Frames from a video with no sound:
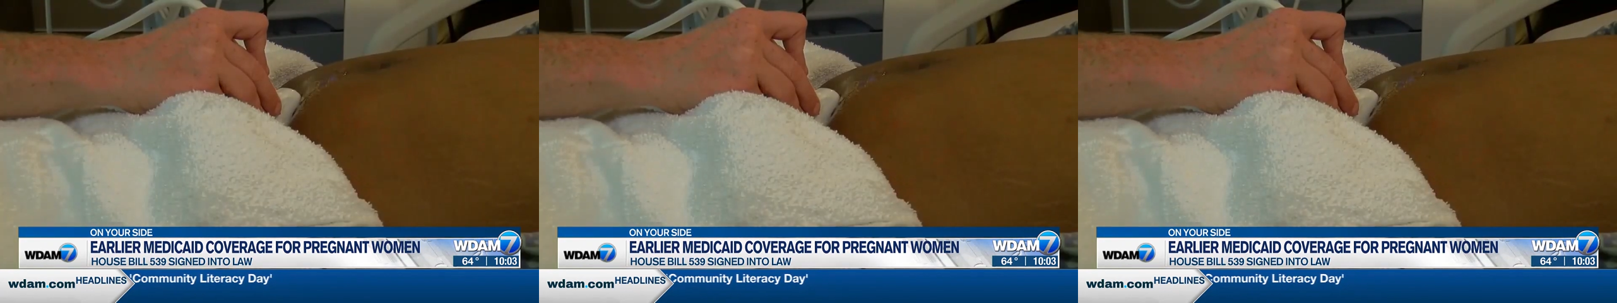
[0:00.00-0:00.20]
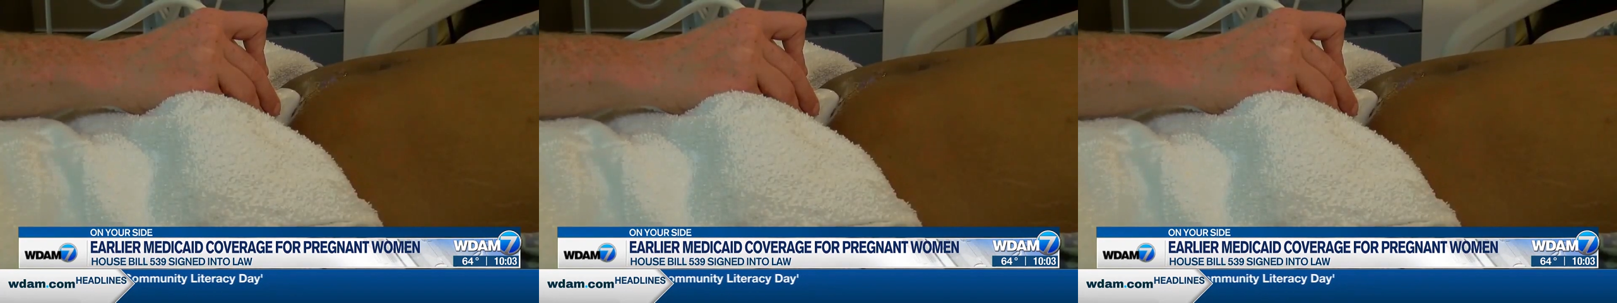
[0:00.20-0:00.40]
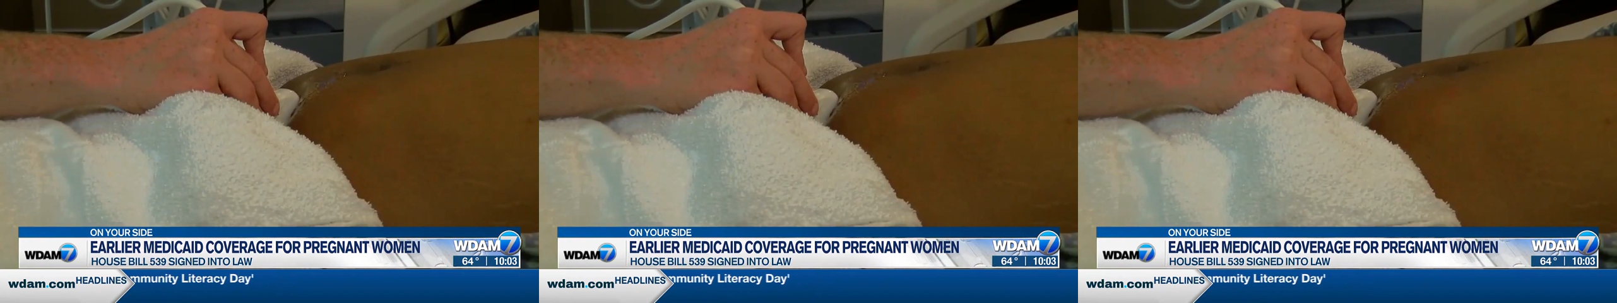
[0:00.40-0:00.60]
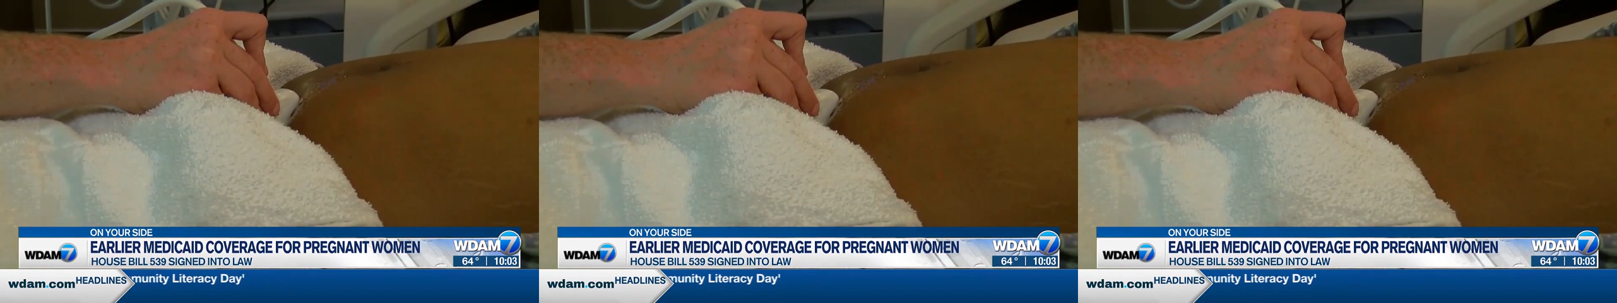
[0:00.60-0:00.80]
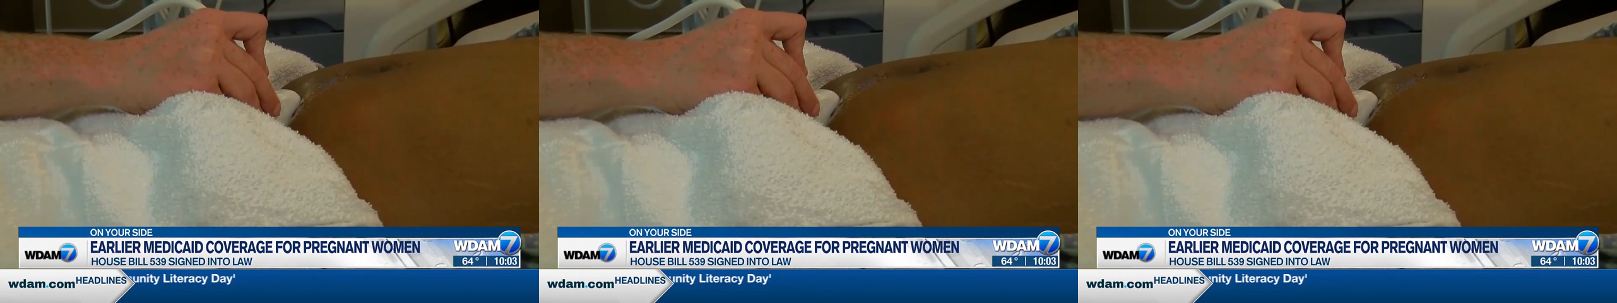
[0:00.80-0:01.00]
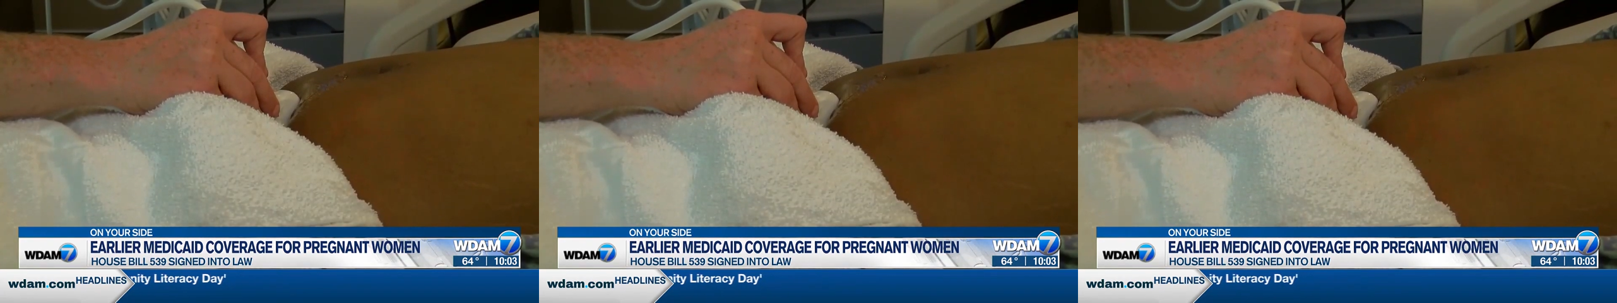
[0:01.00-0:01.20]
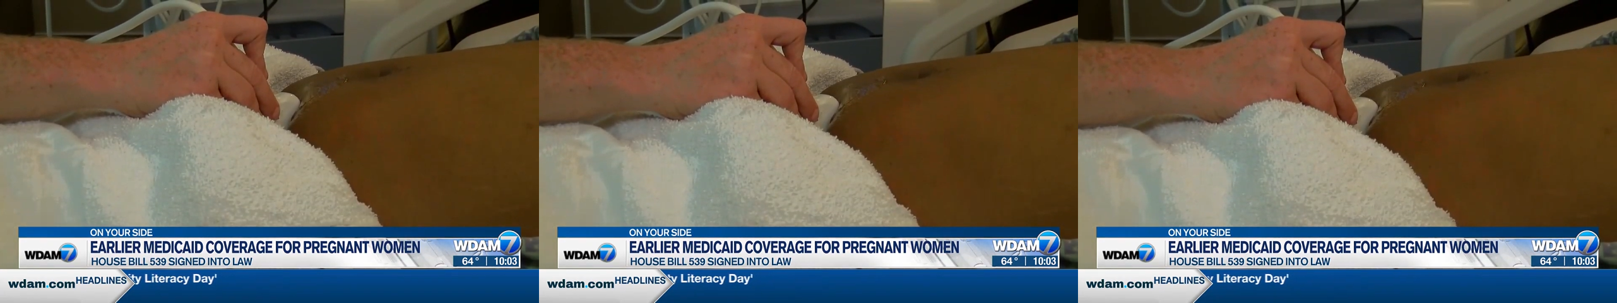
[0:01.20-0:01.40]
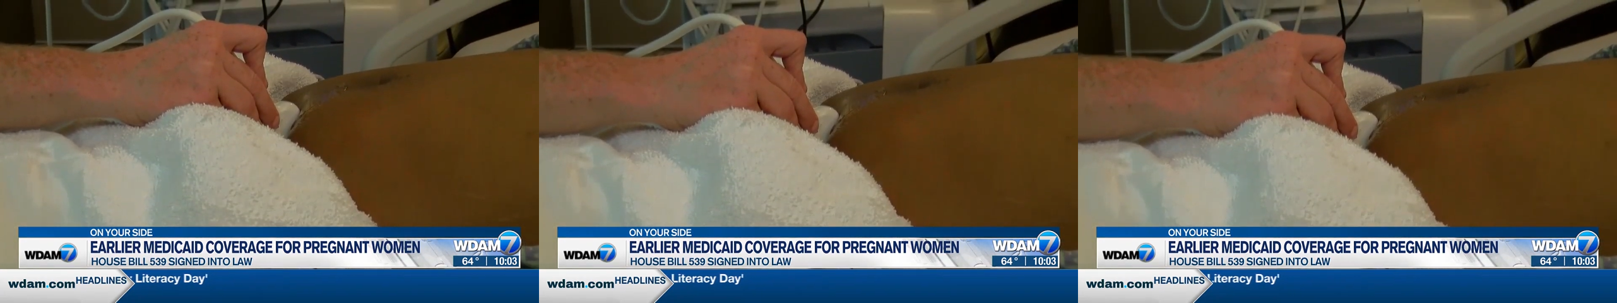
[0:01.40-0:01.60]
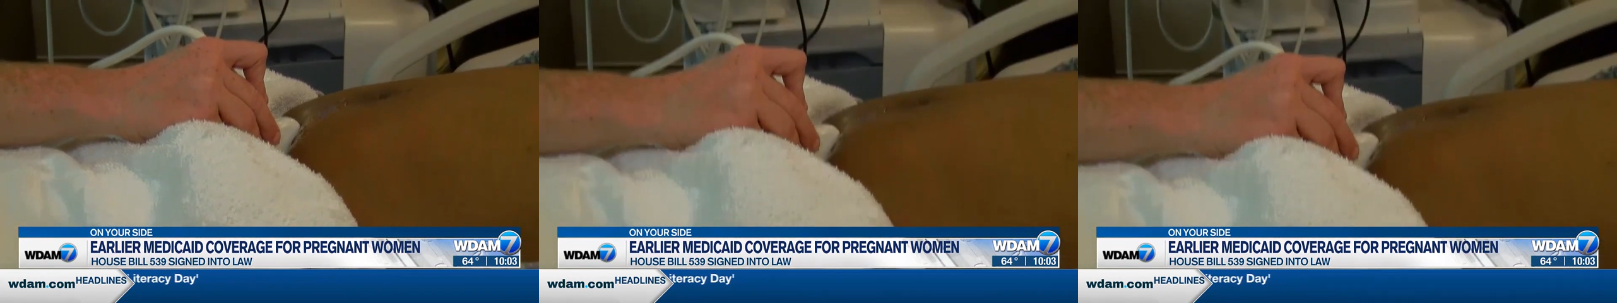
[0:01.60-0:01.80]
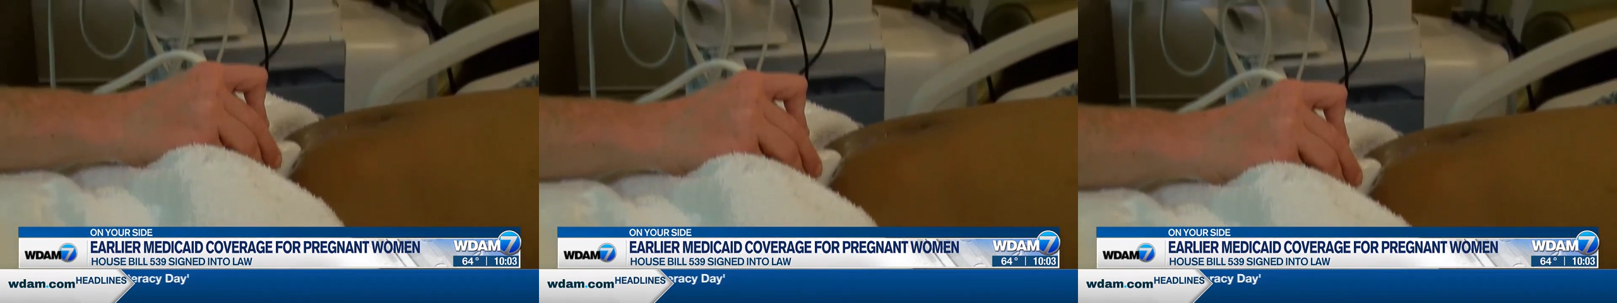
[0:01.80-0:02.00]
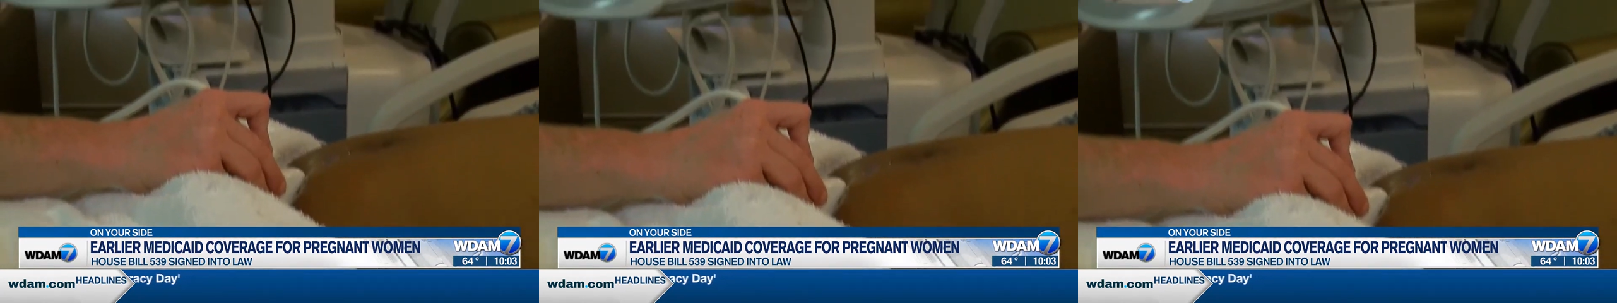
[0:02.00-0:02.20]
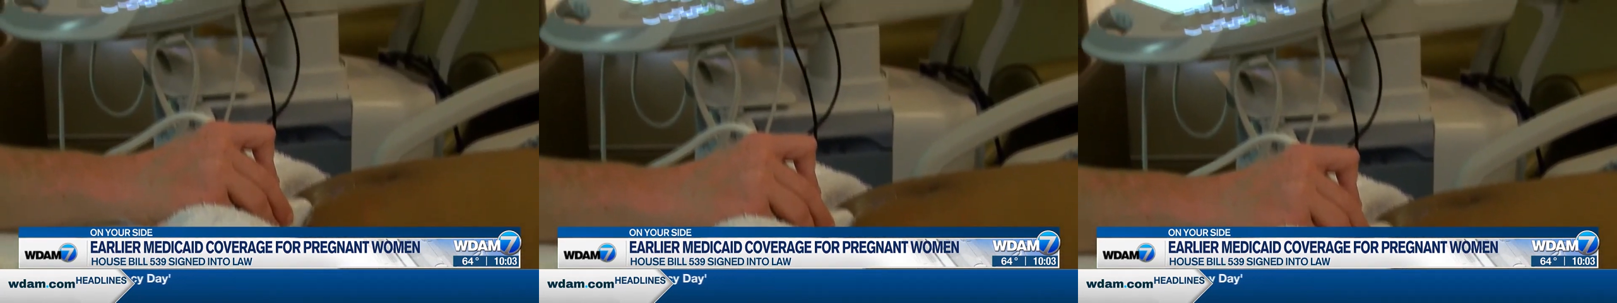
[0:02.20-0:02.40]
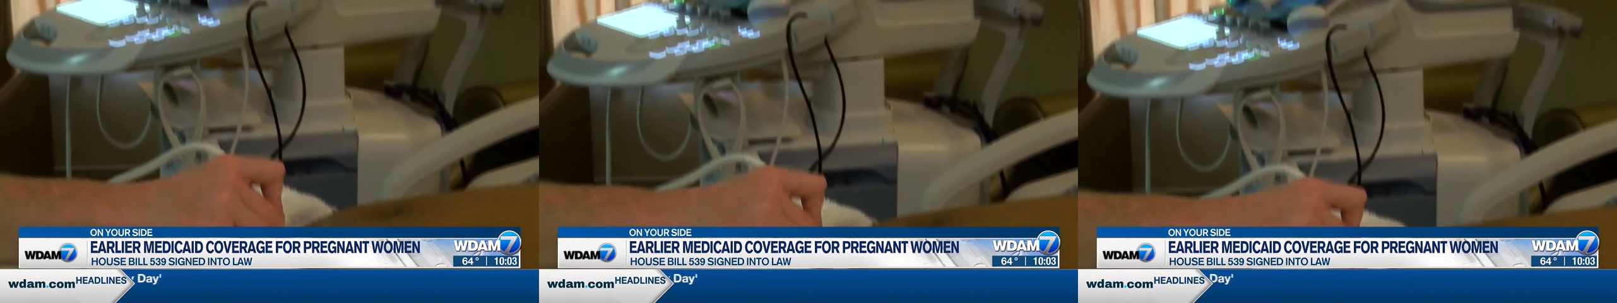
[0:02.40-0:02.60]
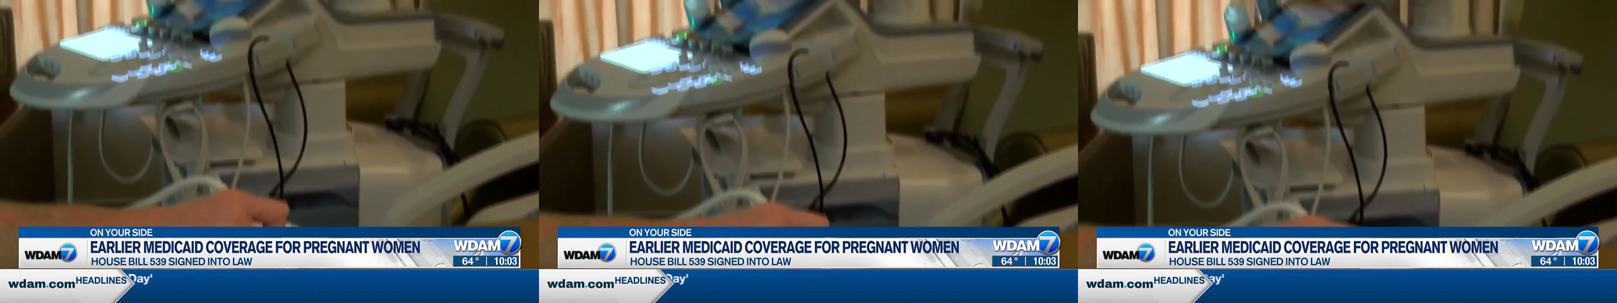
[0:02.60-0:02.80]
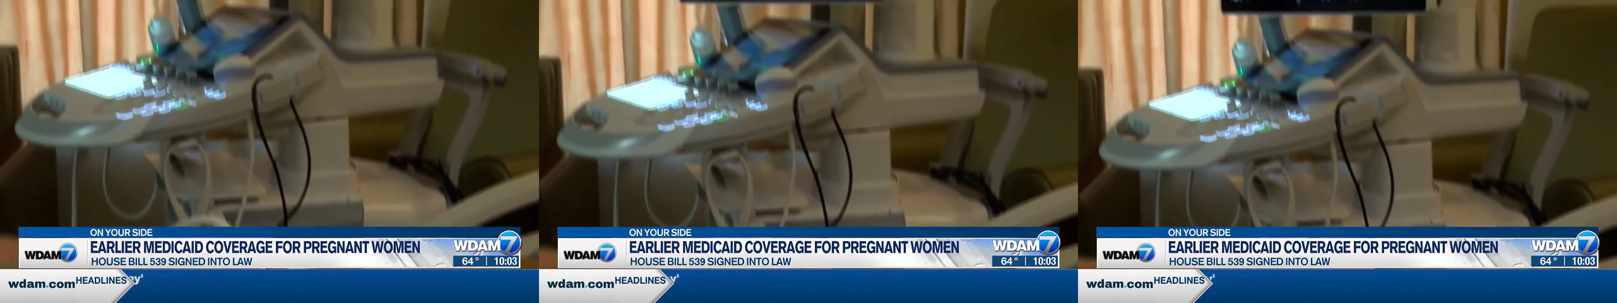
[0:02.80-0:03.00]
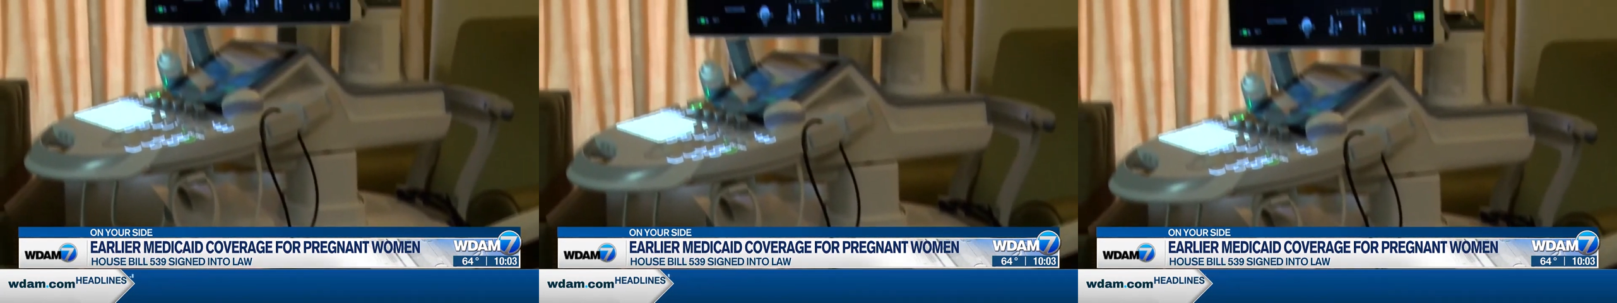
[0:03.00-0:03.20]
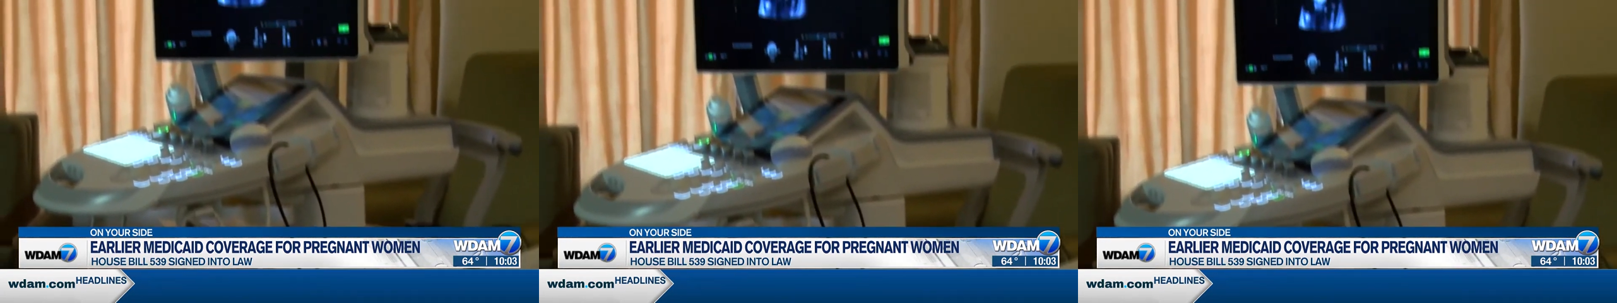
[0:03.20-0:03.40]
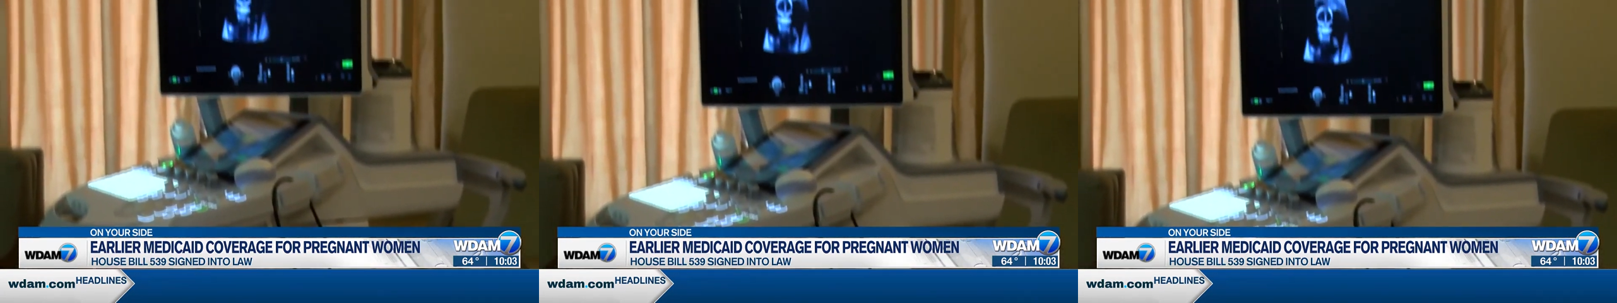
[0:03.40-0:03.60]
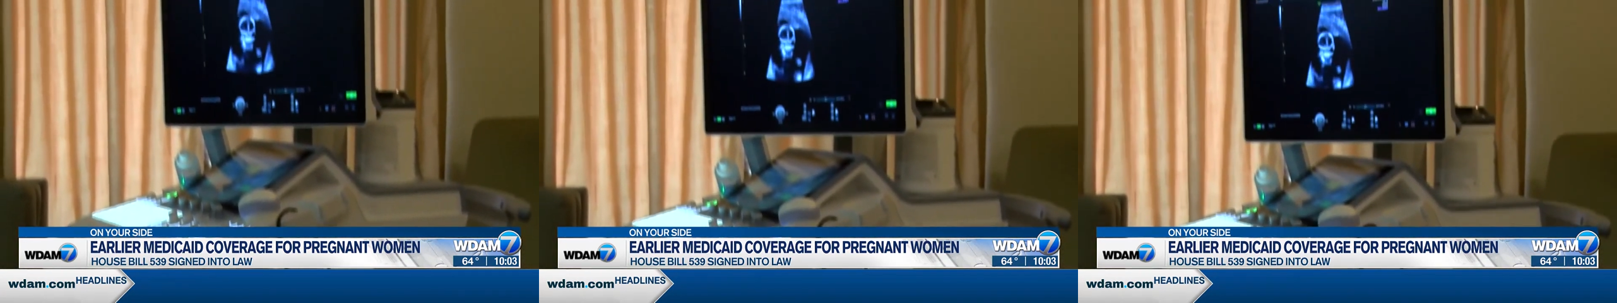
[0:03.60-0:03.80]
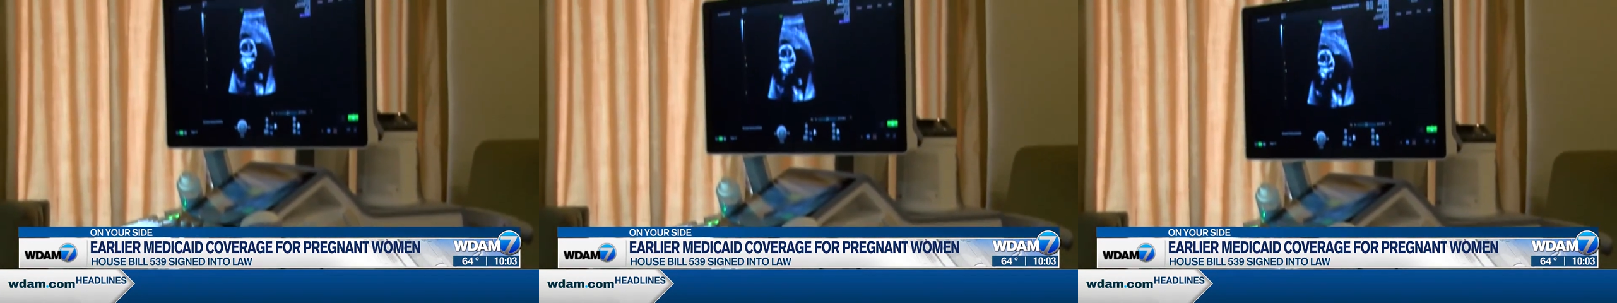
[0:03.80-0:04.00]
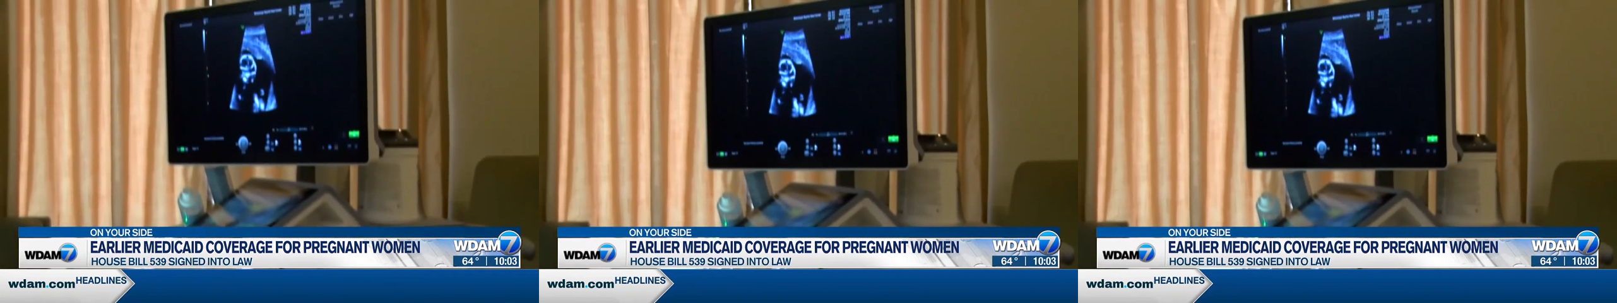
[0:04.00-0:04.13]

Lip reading: (no speaker visible)